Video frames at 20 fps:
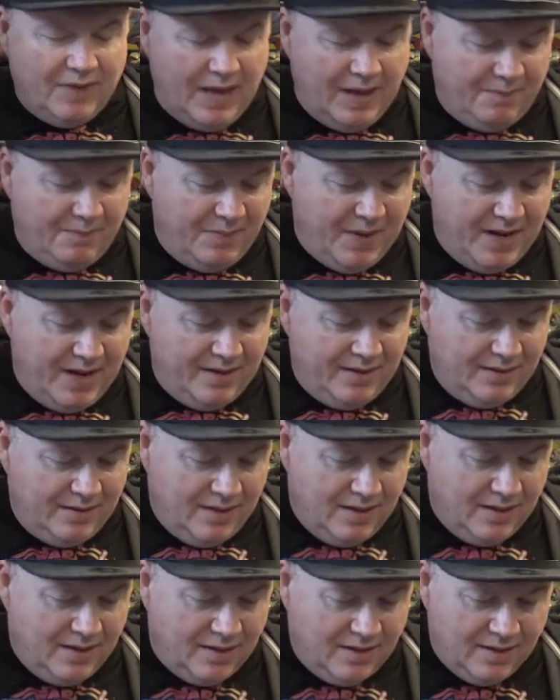it being
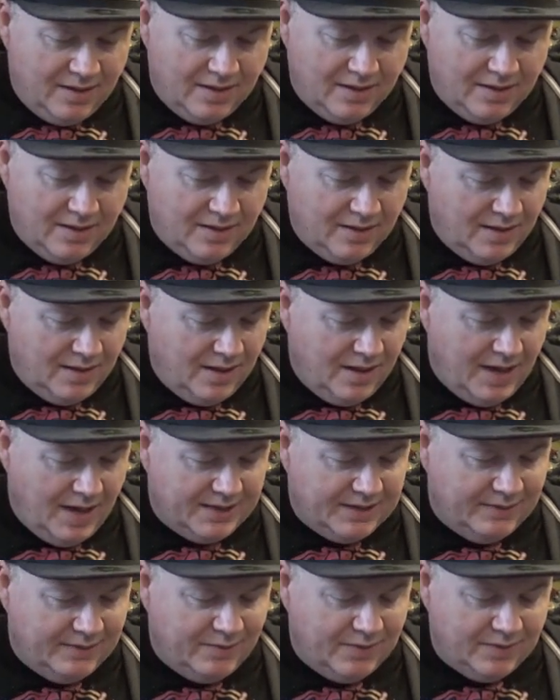a
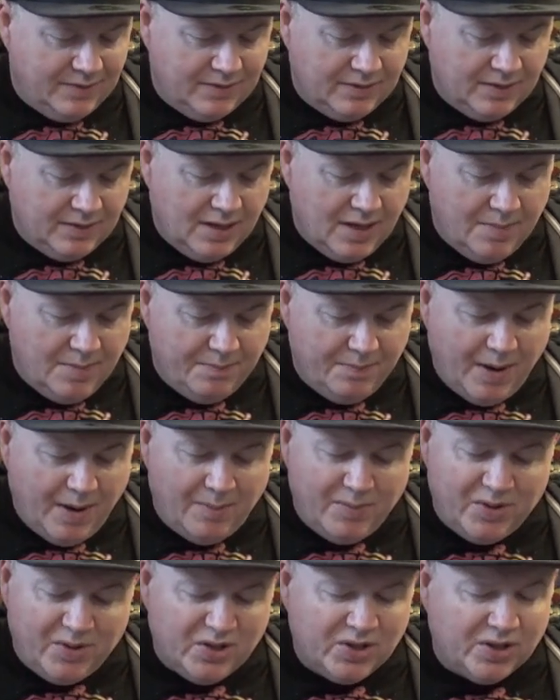different
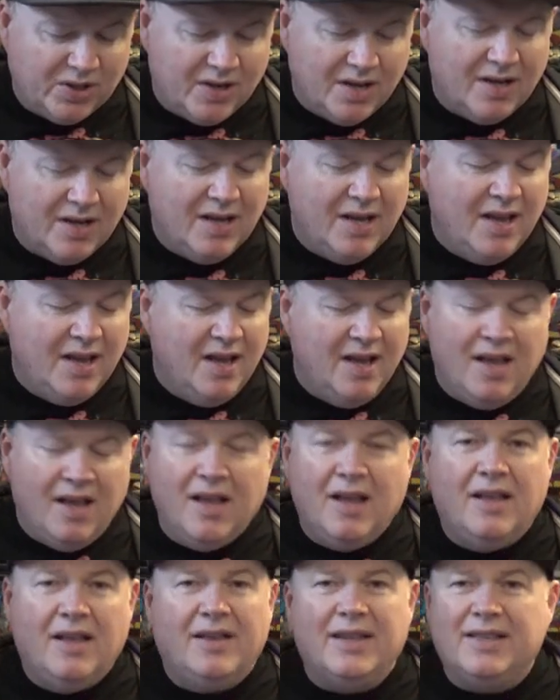publisher,
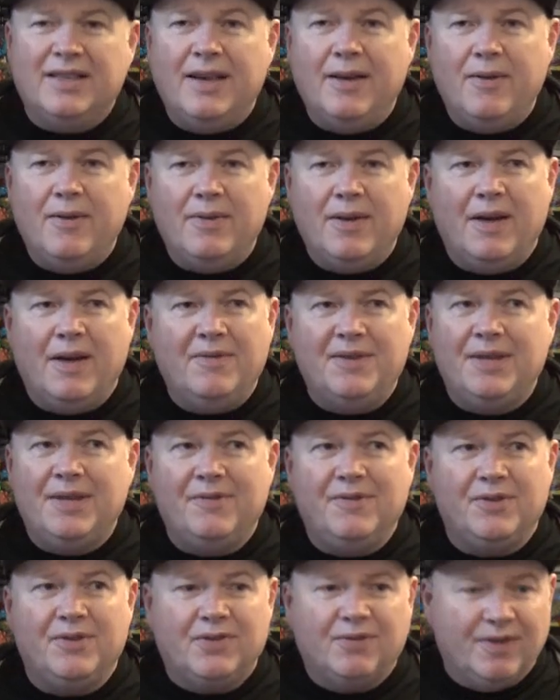there's no other
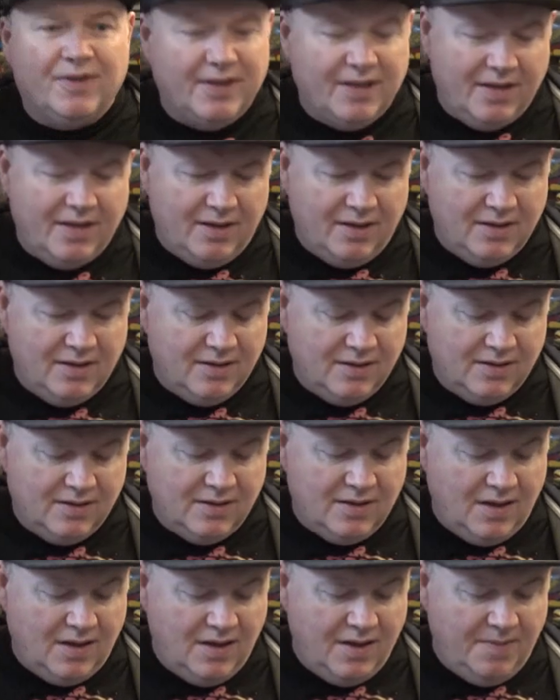difference really,
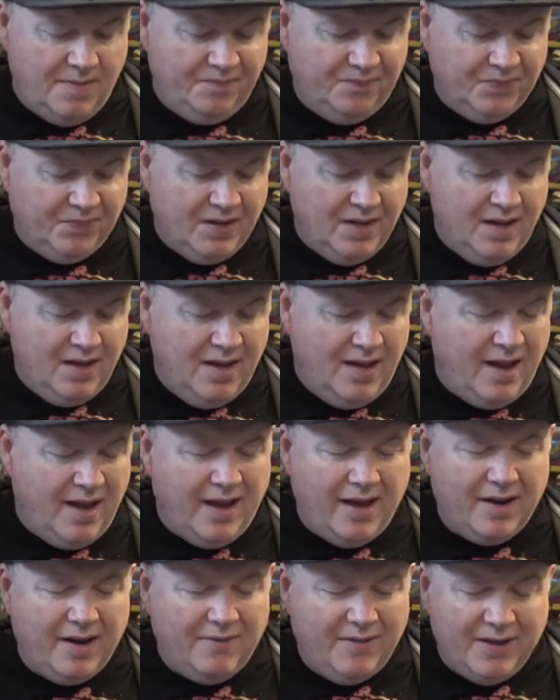and
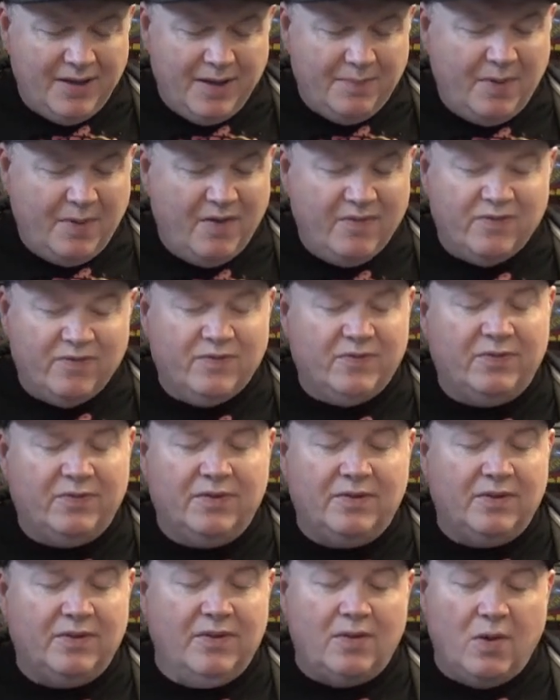I think
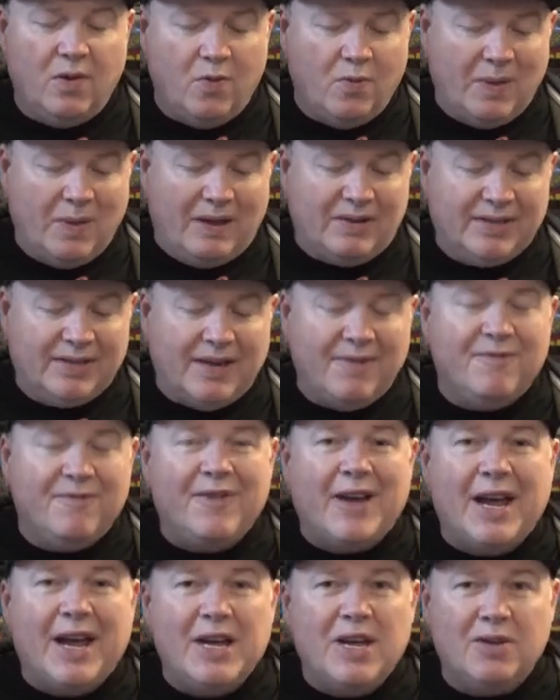they're all about the same
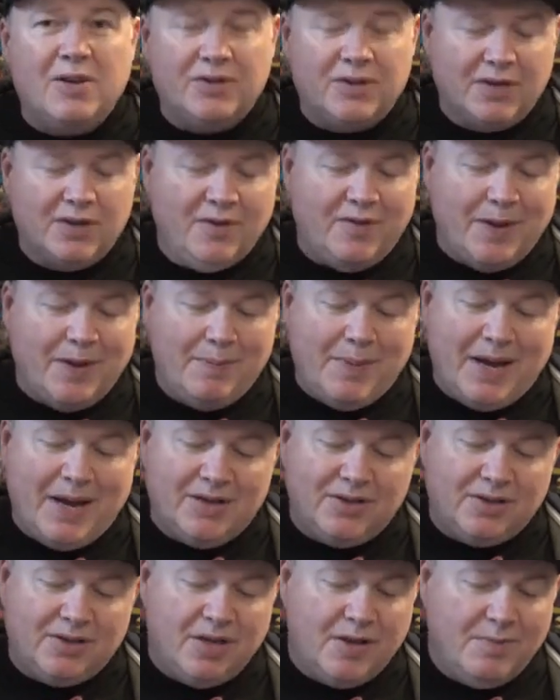value, so I don't think it
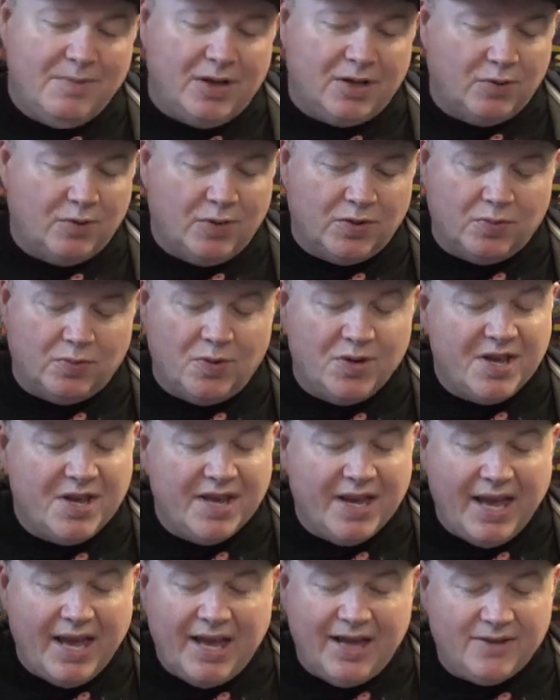matters too much which one you
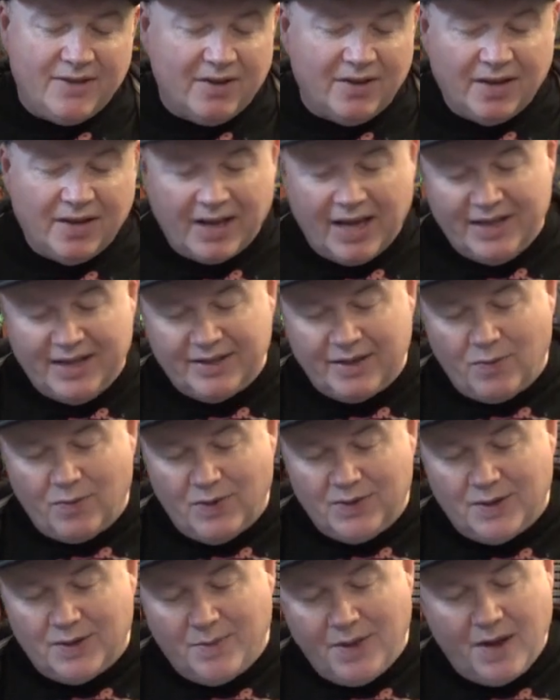get. It's not a case that
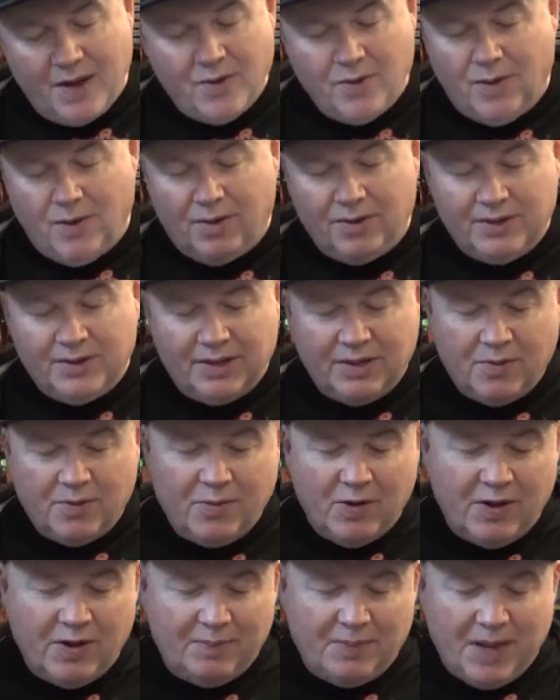one's a better quality or
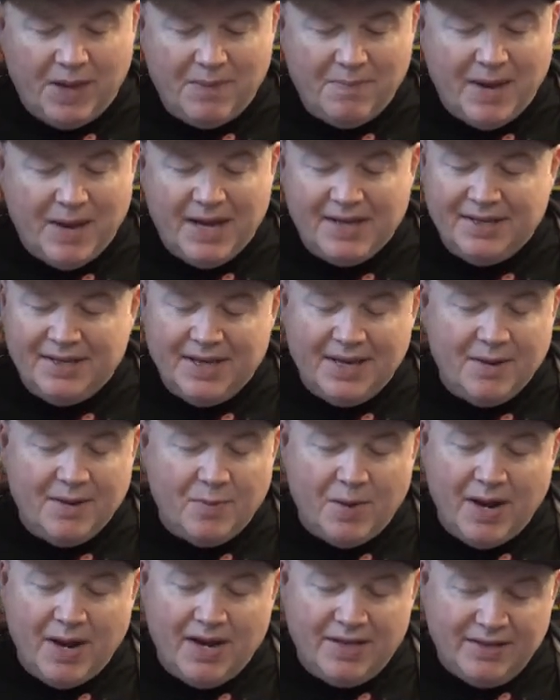better made in any
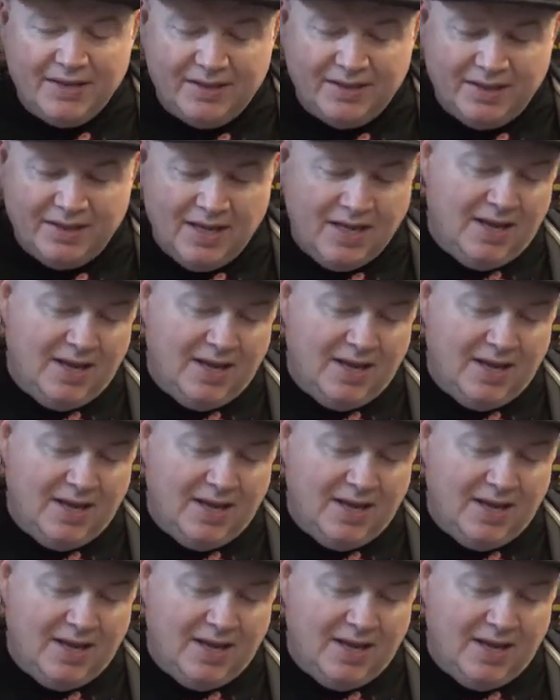way. It's just